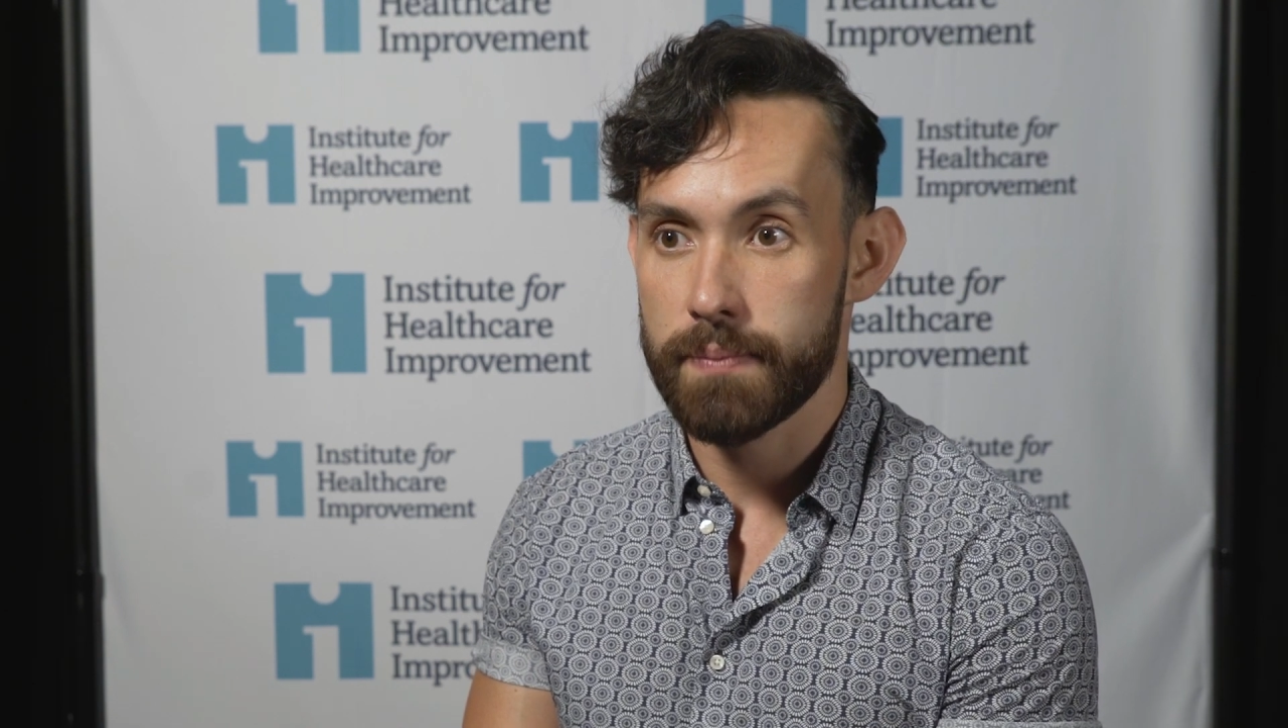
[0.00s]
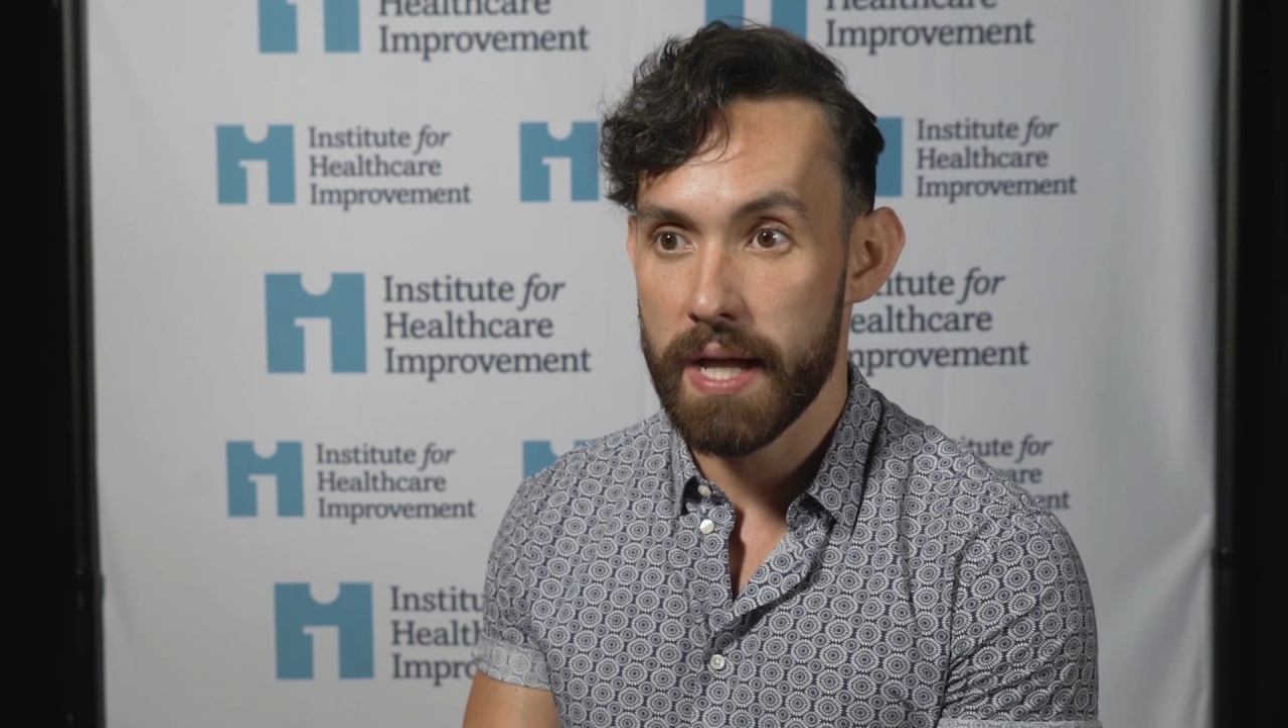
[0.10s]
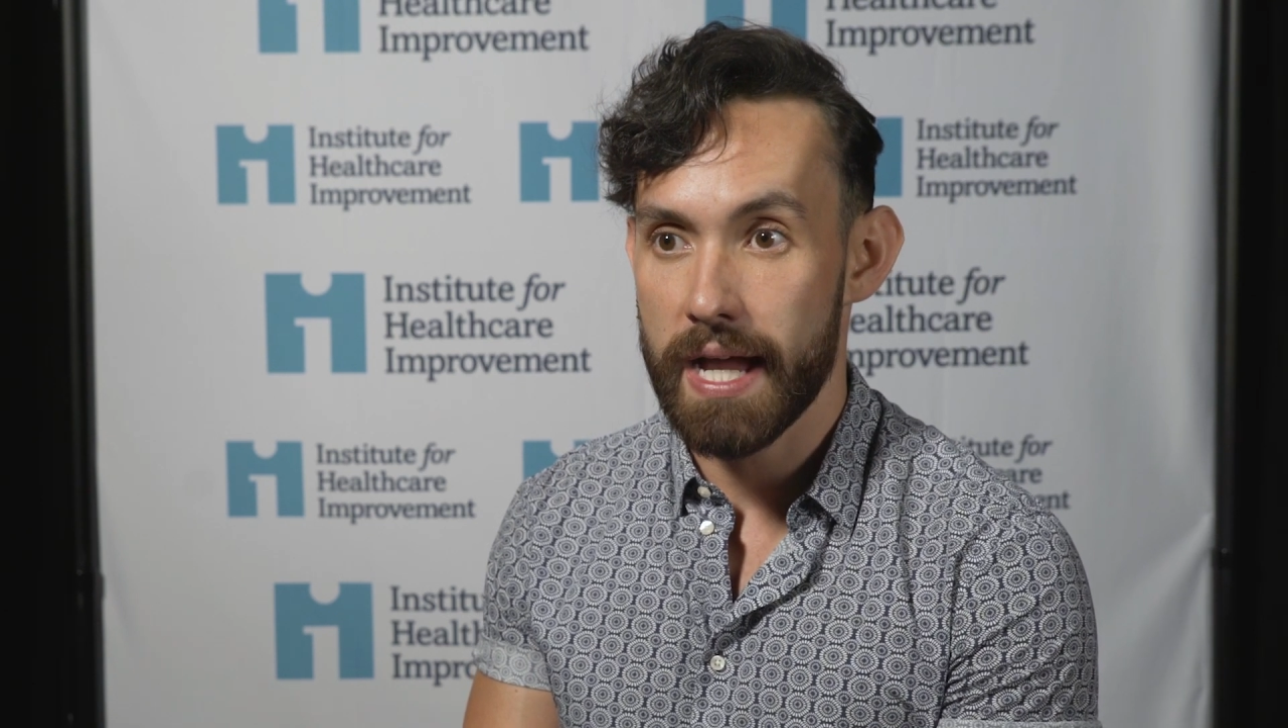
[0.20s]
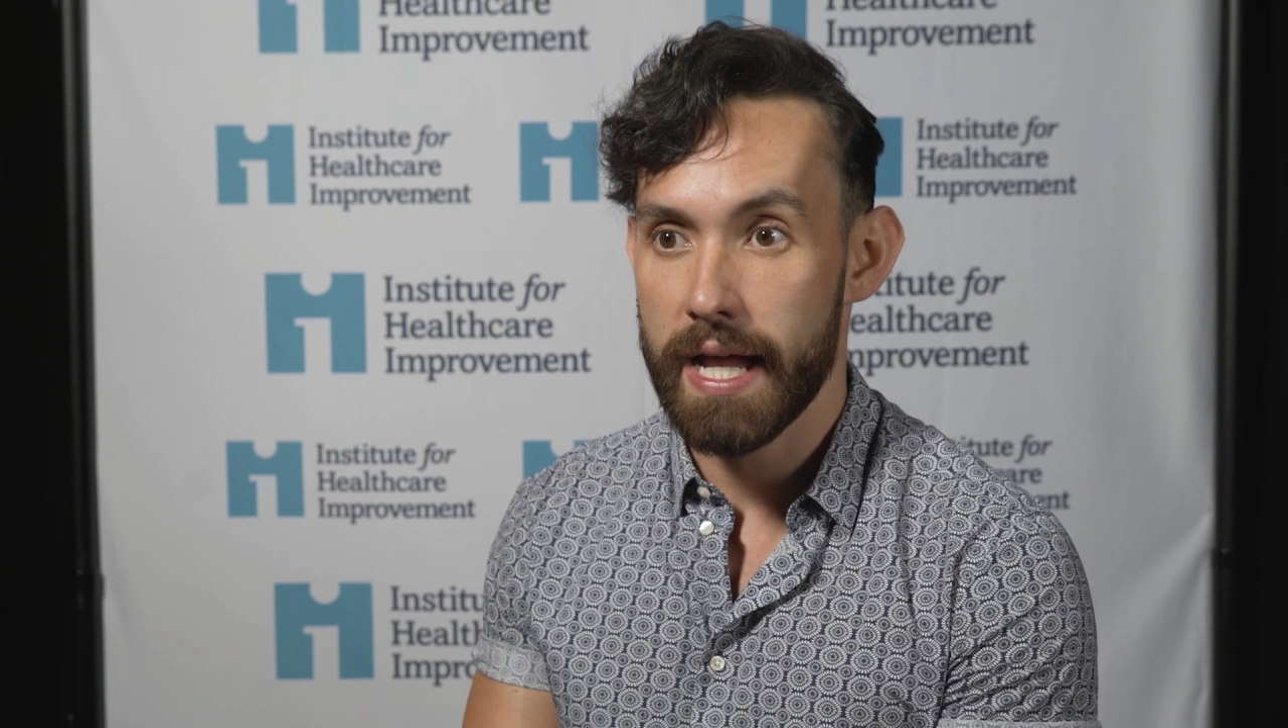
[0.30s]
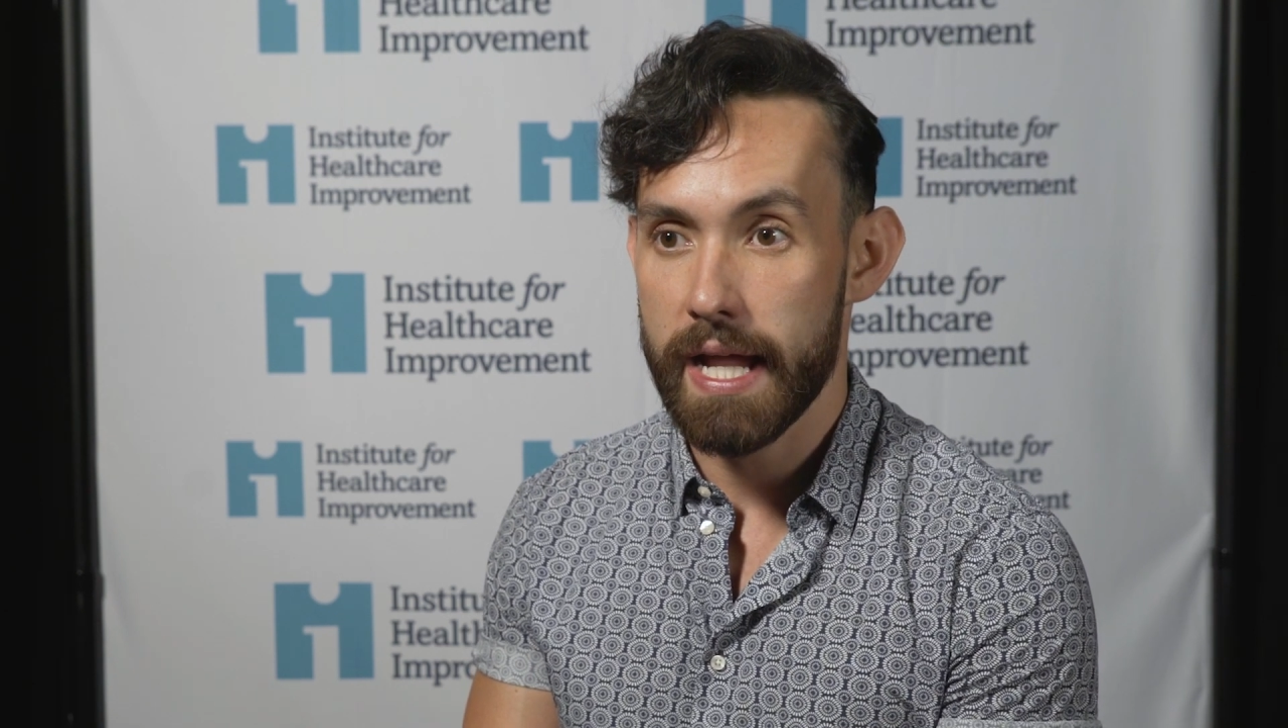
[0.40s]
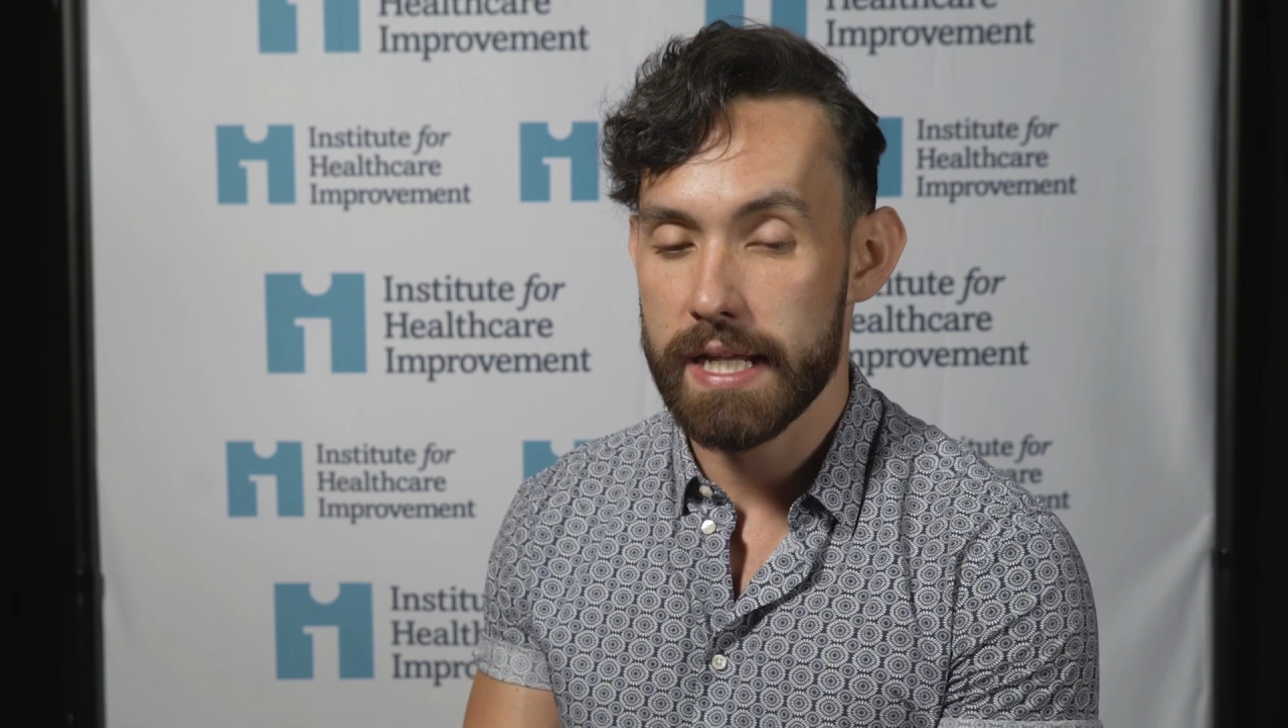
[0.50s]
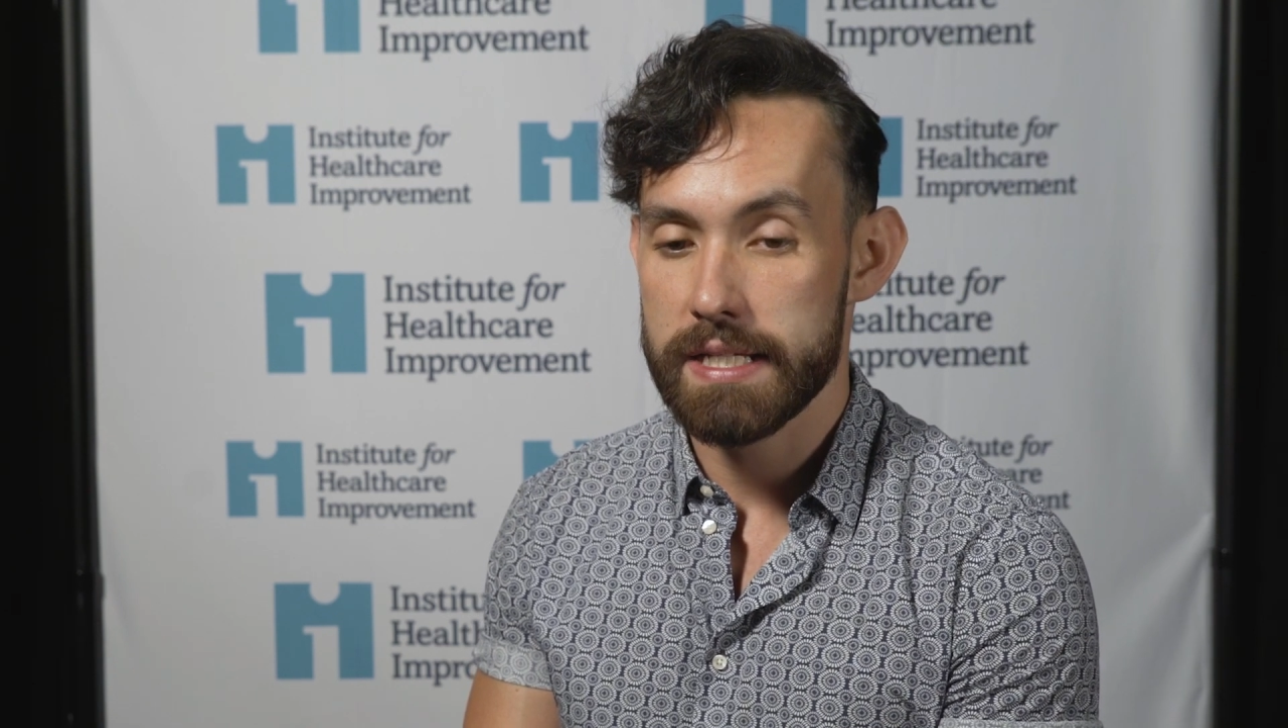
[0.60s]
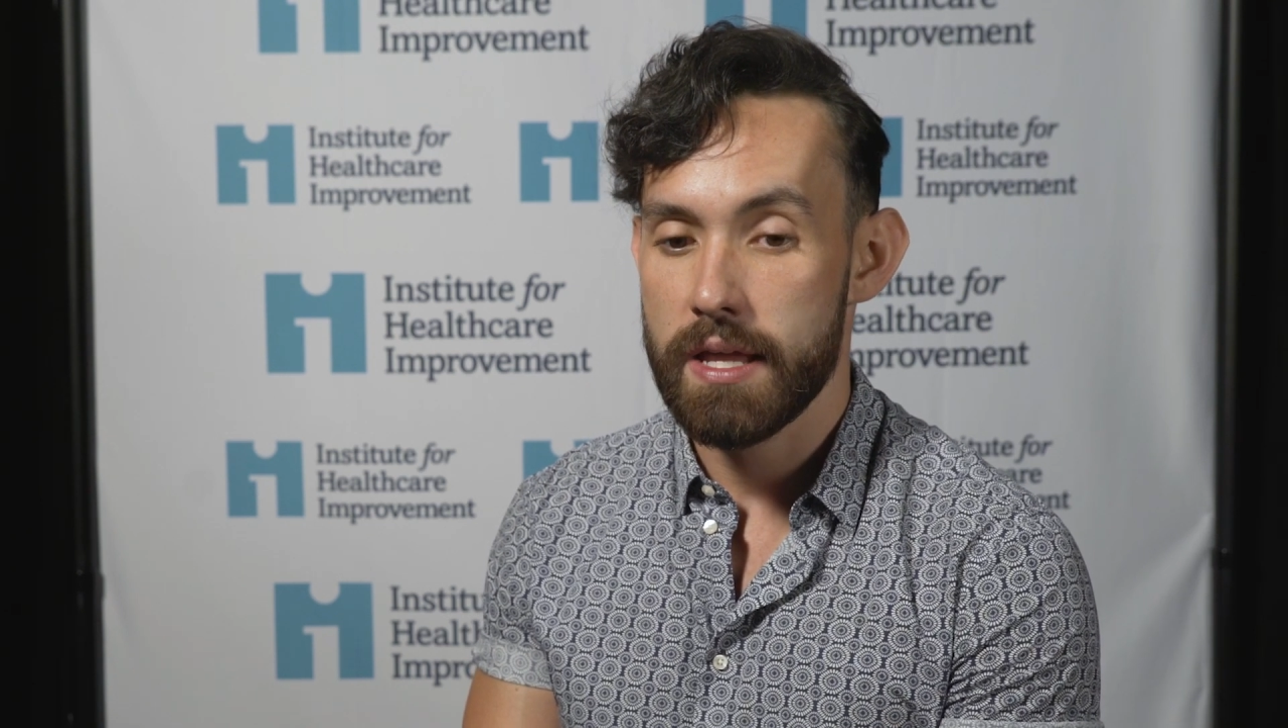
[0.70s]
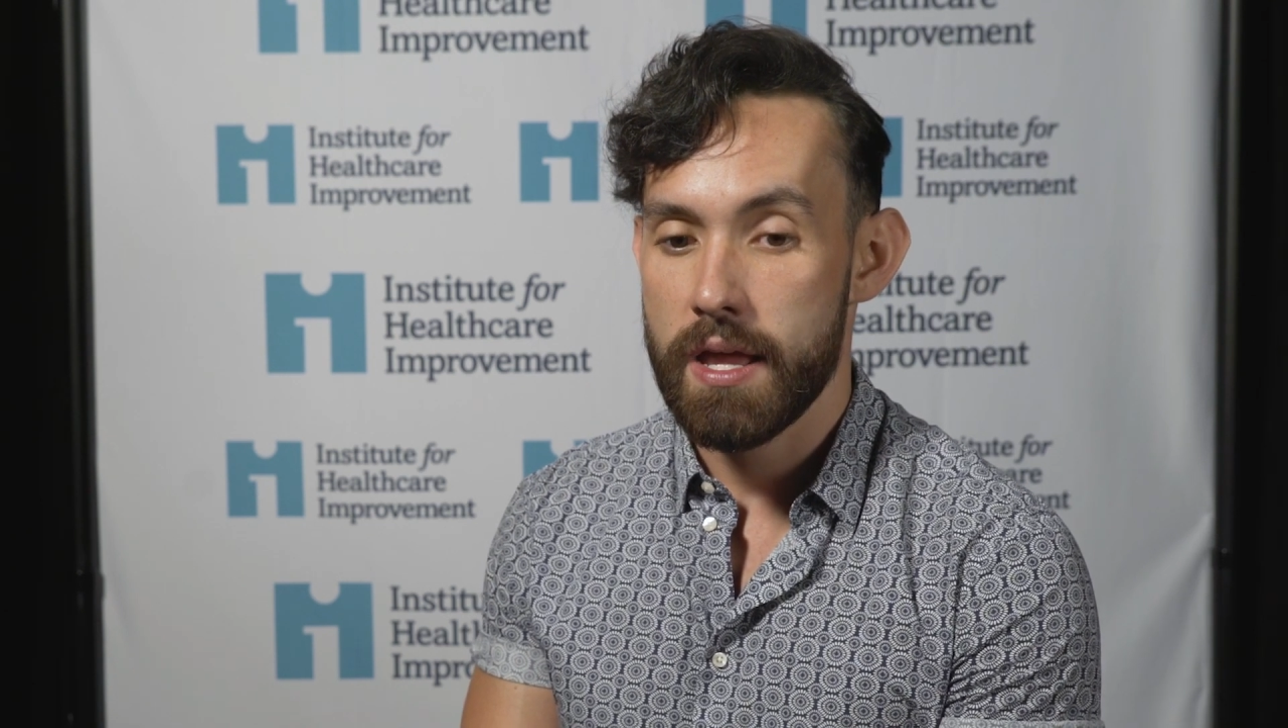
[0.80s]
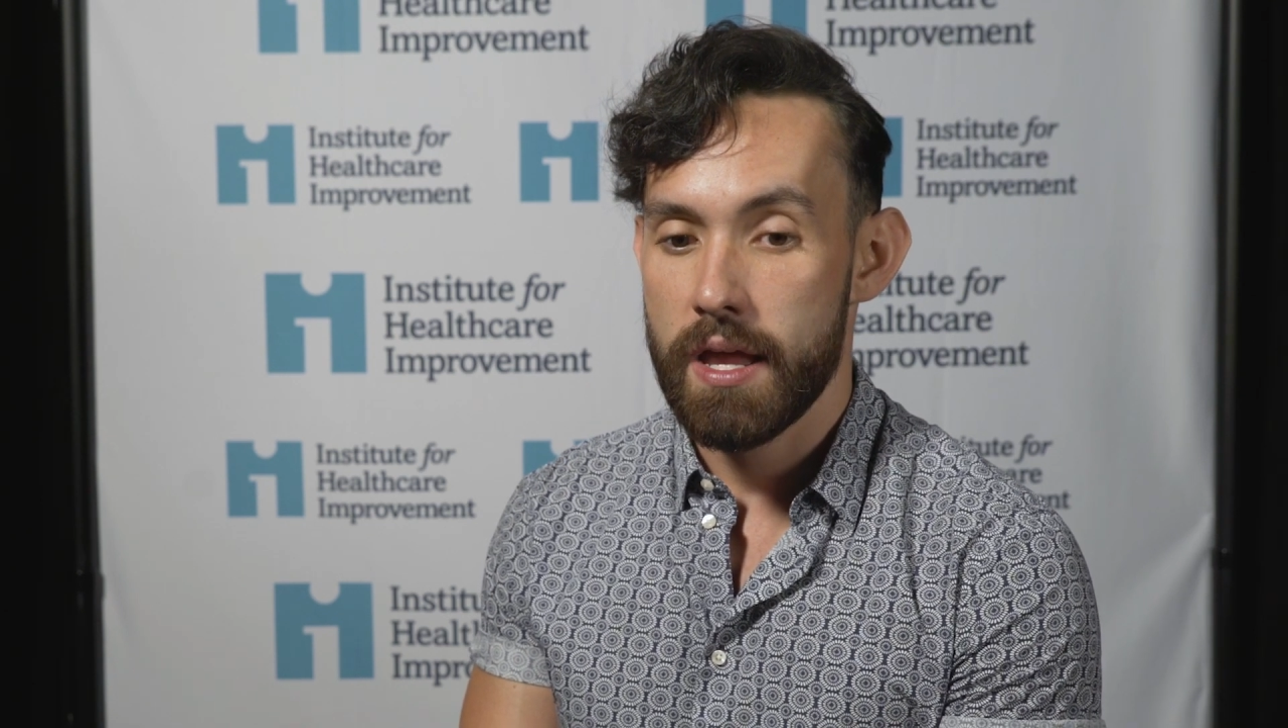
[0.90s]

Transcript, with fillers: behind